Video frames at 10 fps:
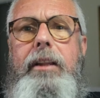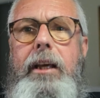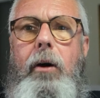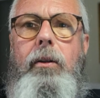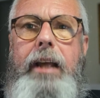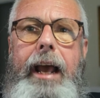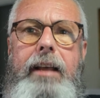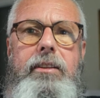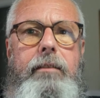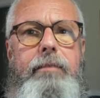the old
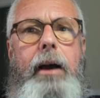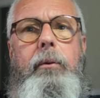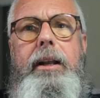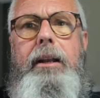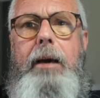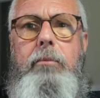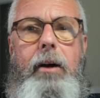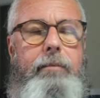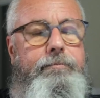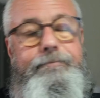days, if I went and I
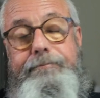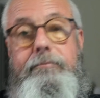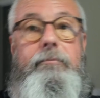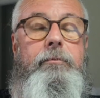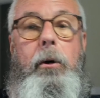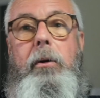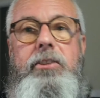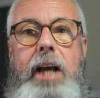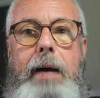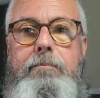bought
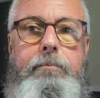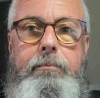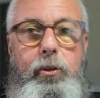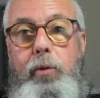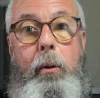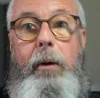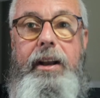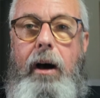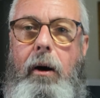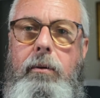Photoshop
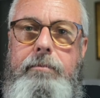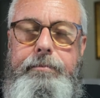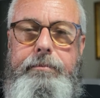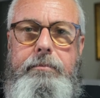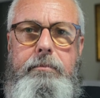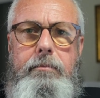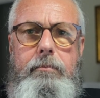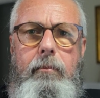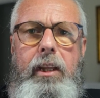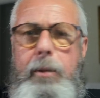2.0,
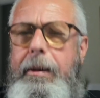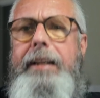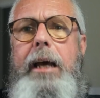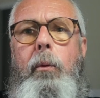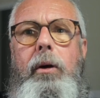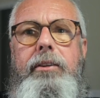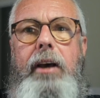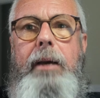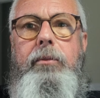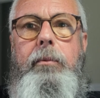you paid that
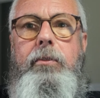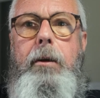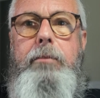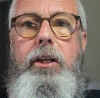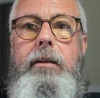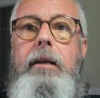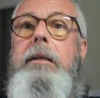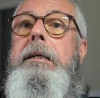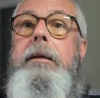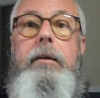one-time subscription
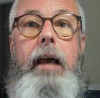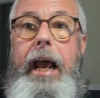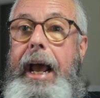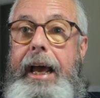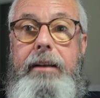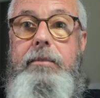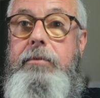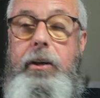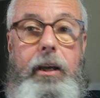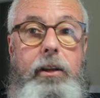and
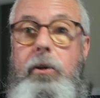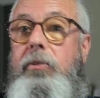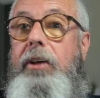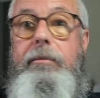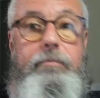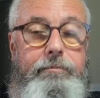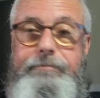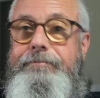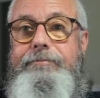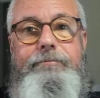you could use it
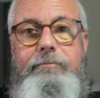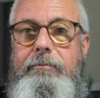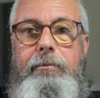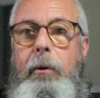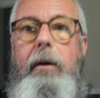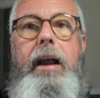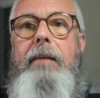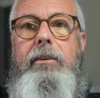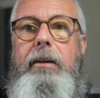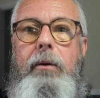
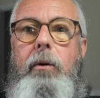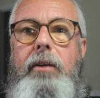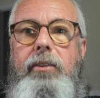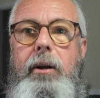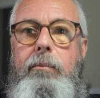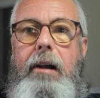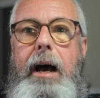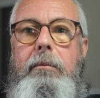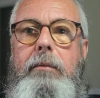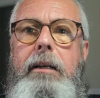forever. It wasn't a
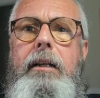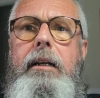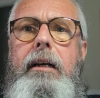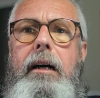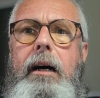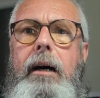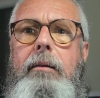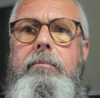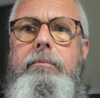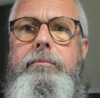problem.
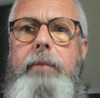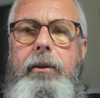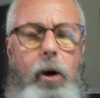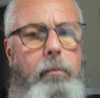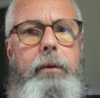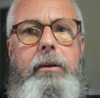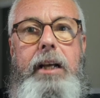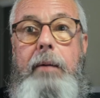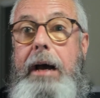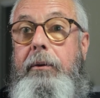Adobe would
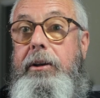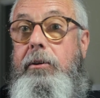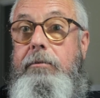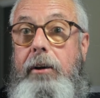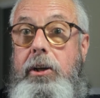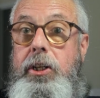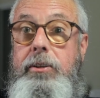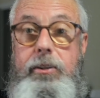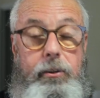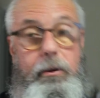come out with new
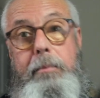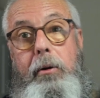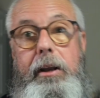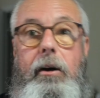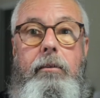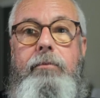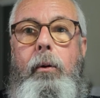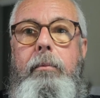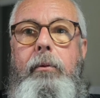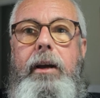versions, 3.0,
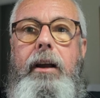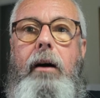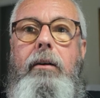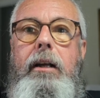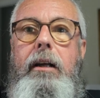4.0,